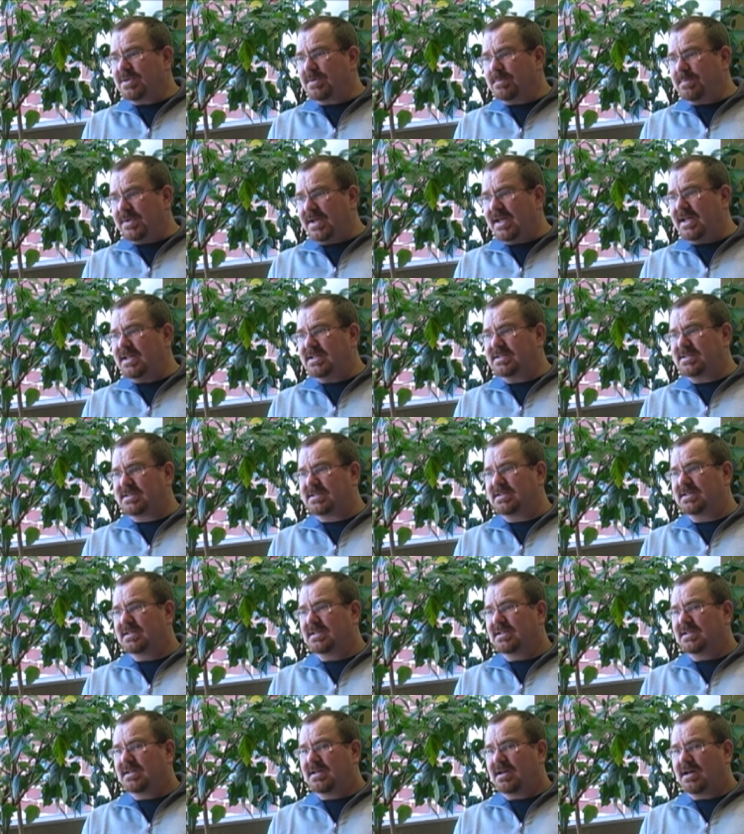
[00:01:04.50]
base
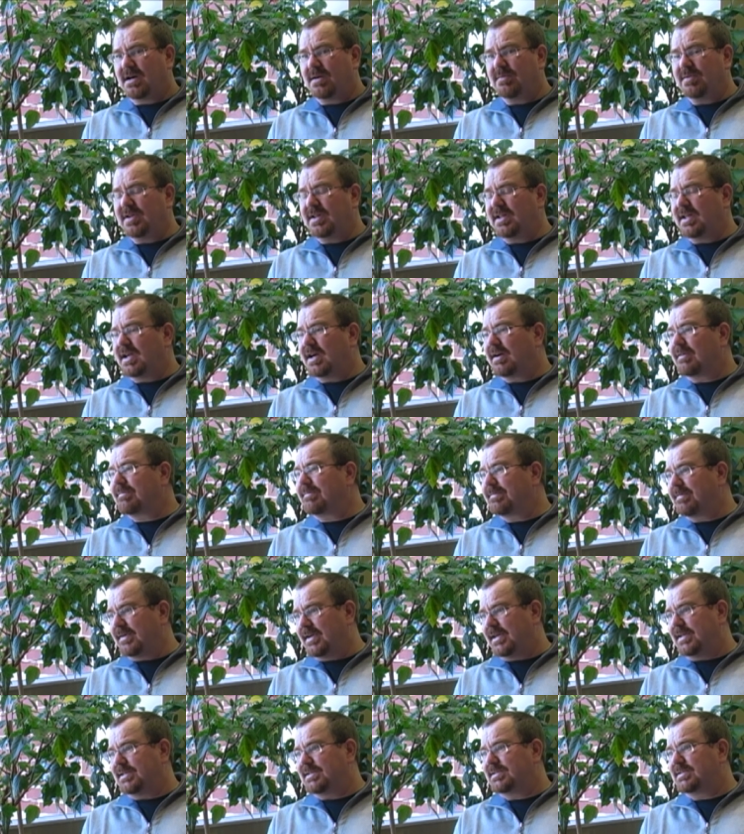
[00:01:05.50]
are really our
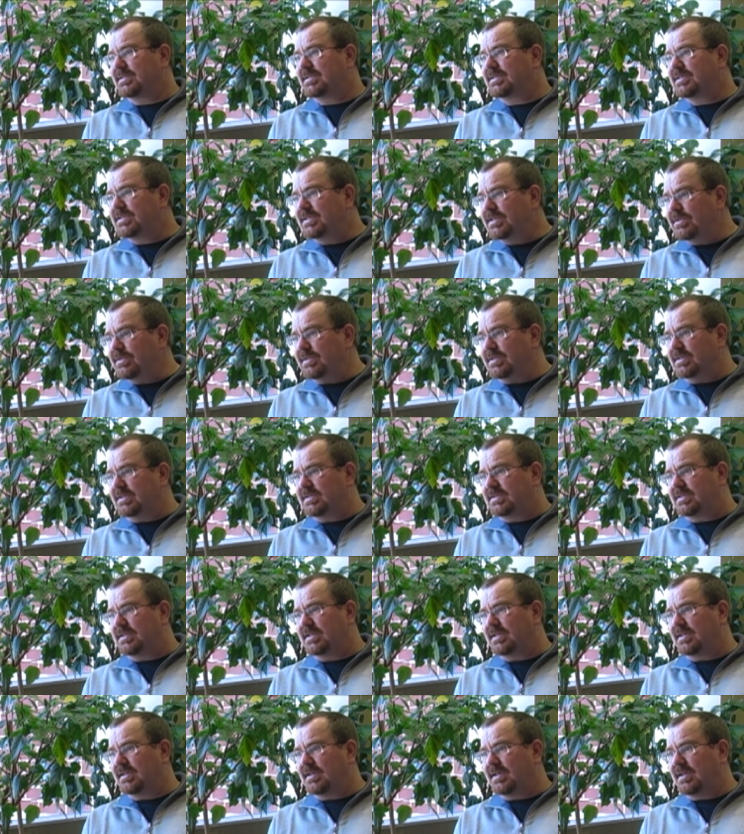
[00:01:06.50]
friends. The students,
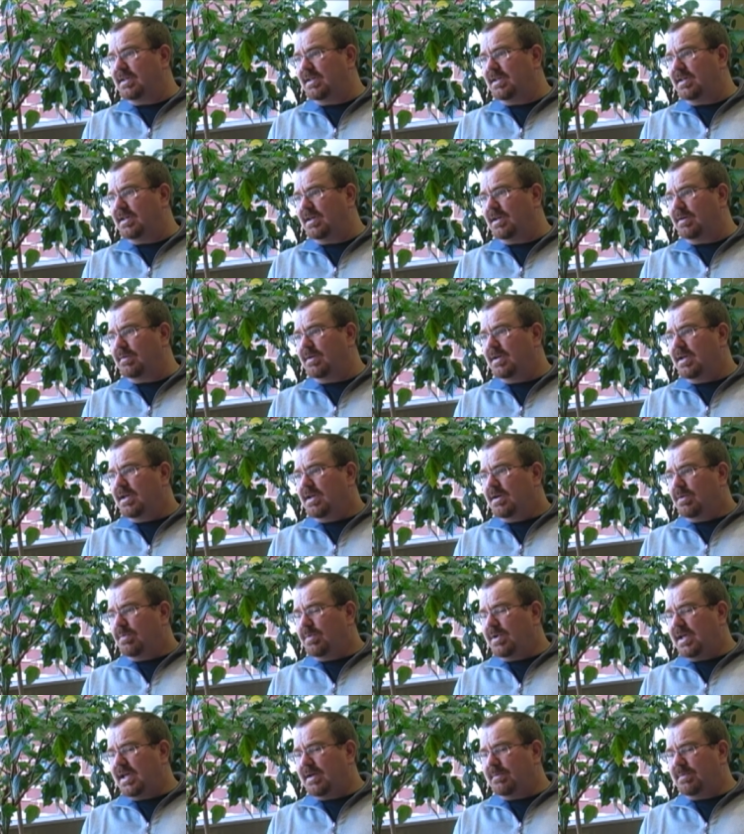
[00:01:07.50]
uh, you know,
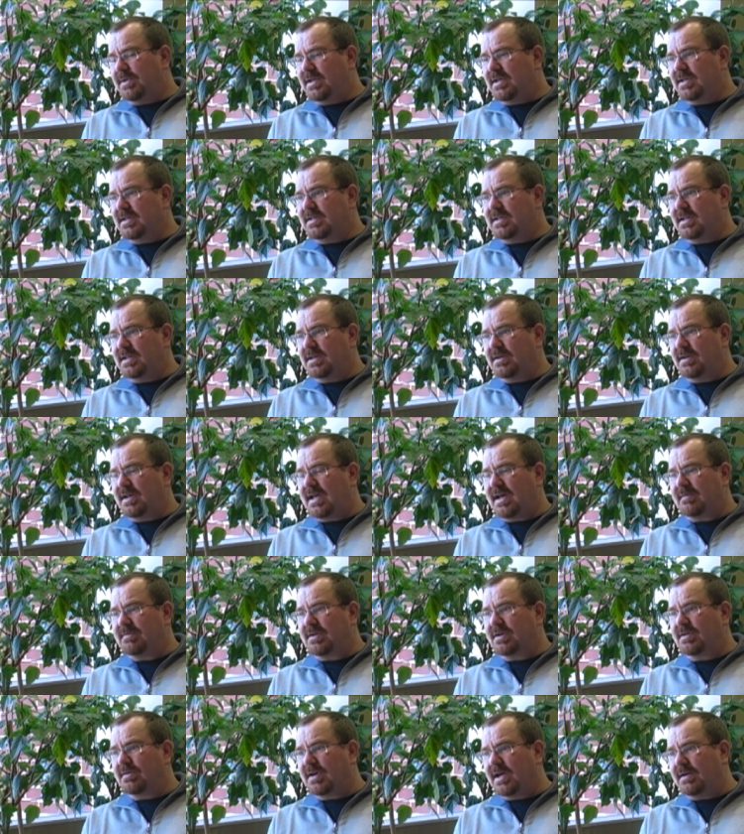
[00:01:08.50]
we ha- we continue to have
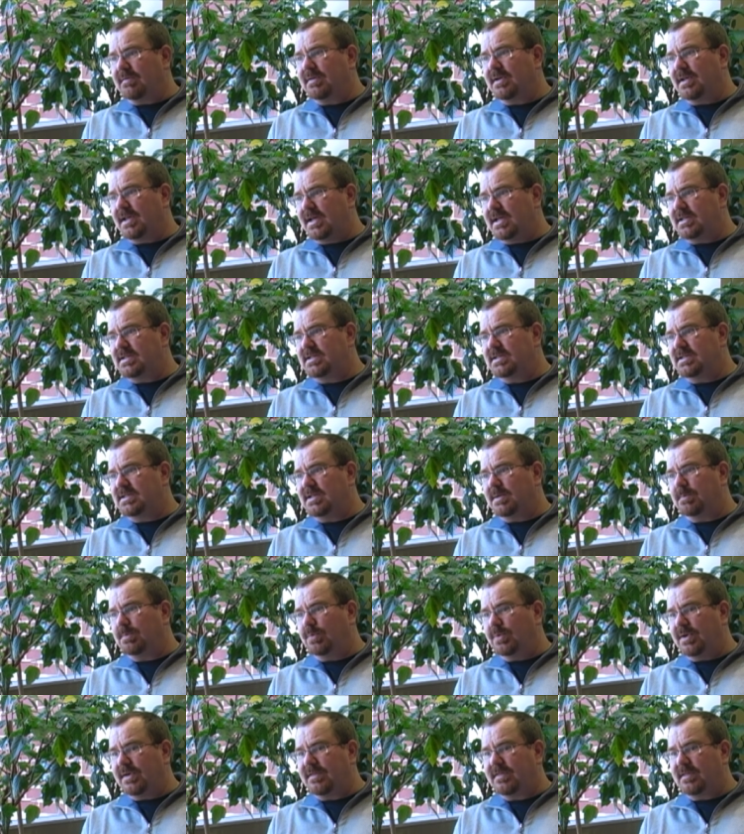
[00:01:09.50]
a great
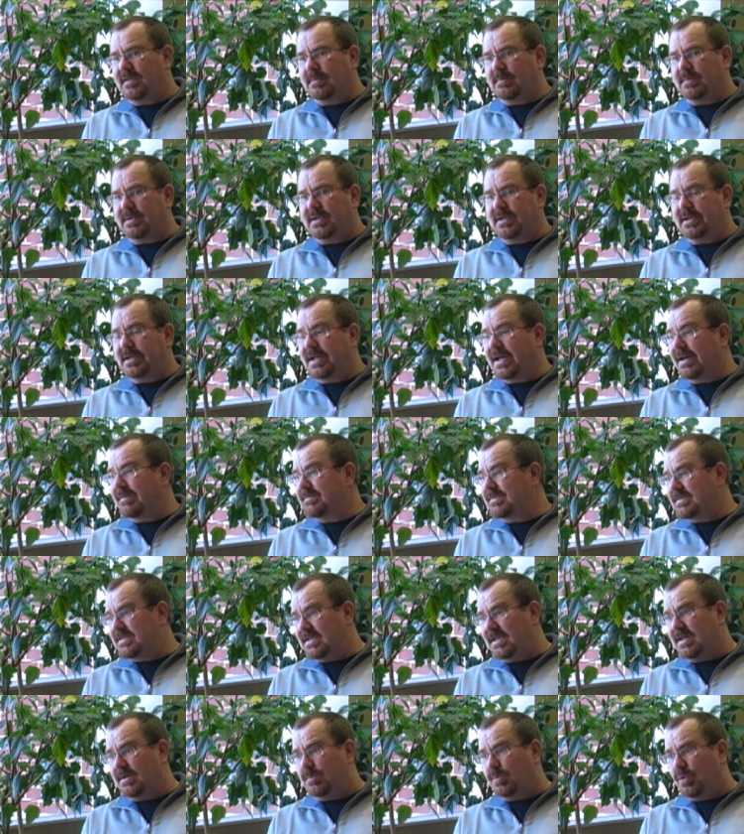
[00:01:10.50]
relationship with them and love
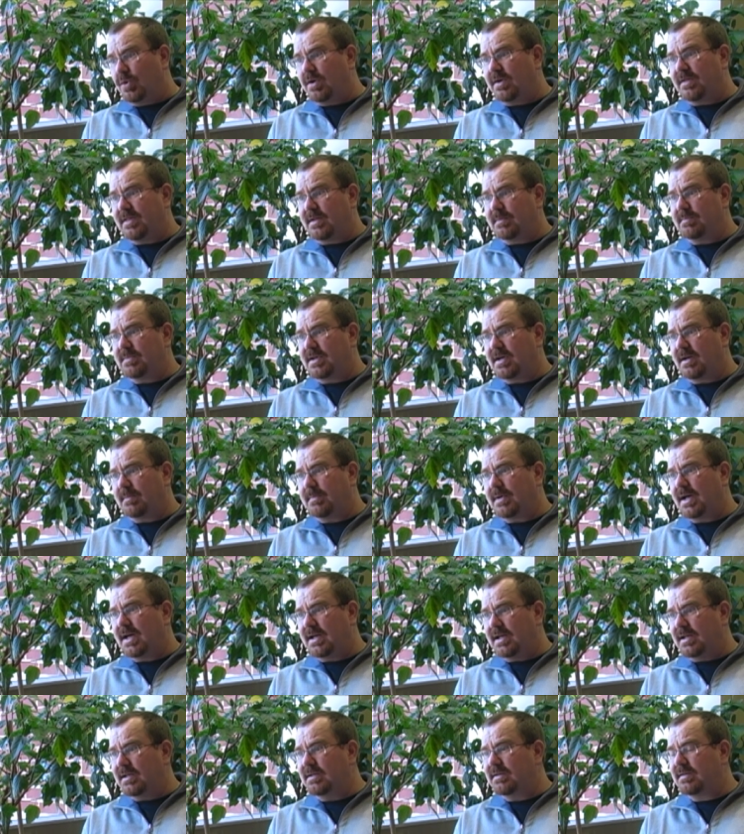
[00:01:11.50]
seeing more of them come
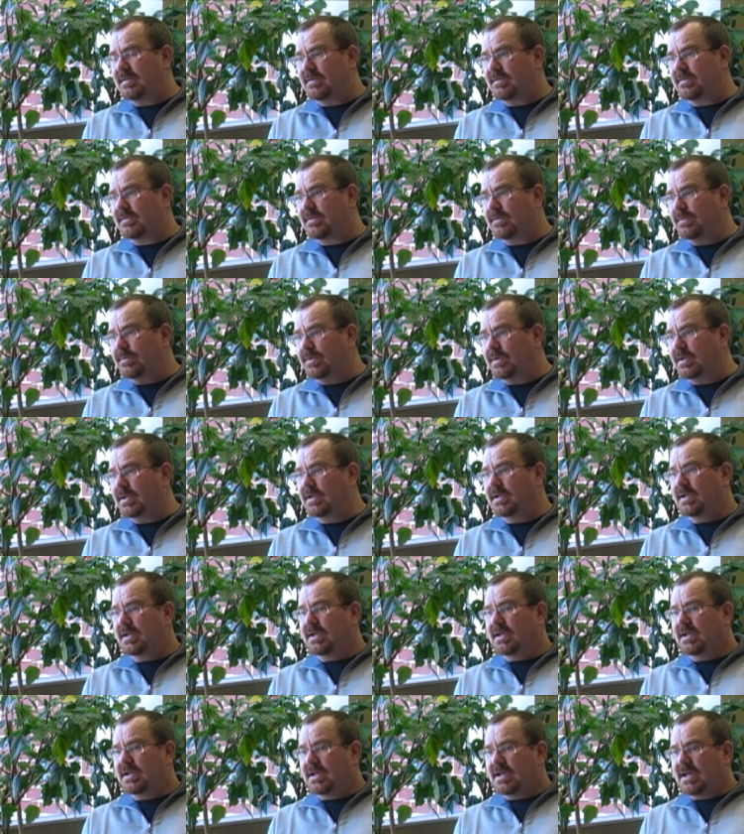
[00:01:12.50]
on into the school.
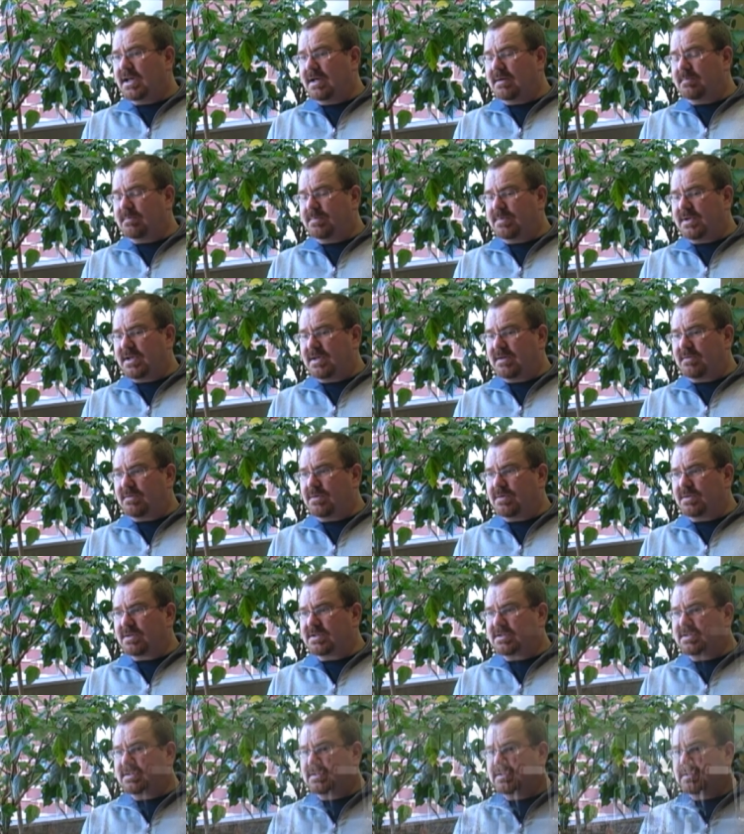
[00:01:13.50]
Um, but of
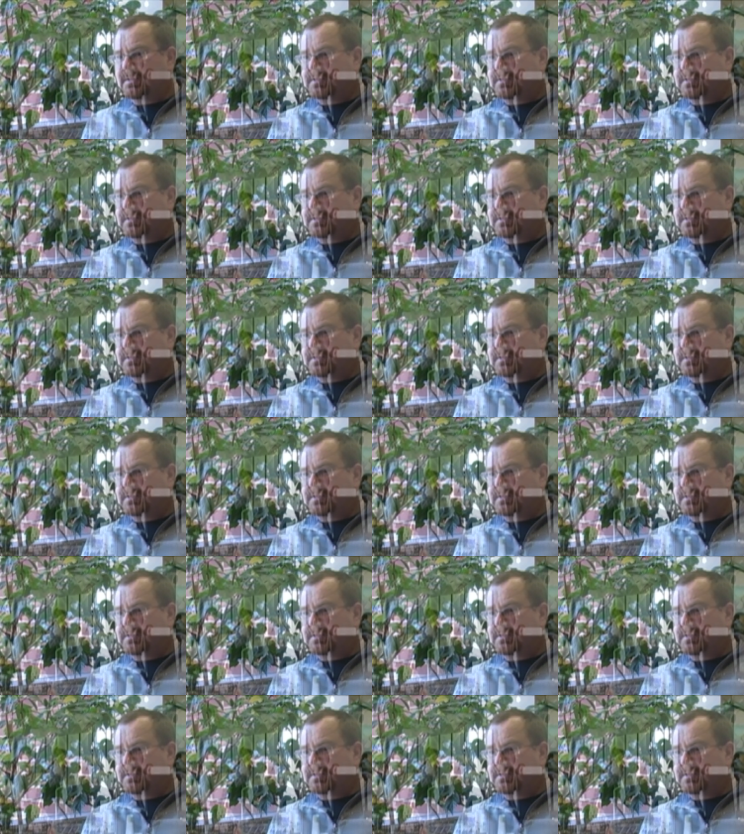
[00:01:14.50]
course,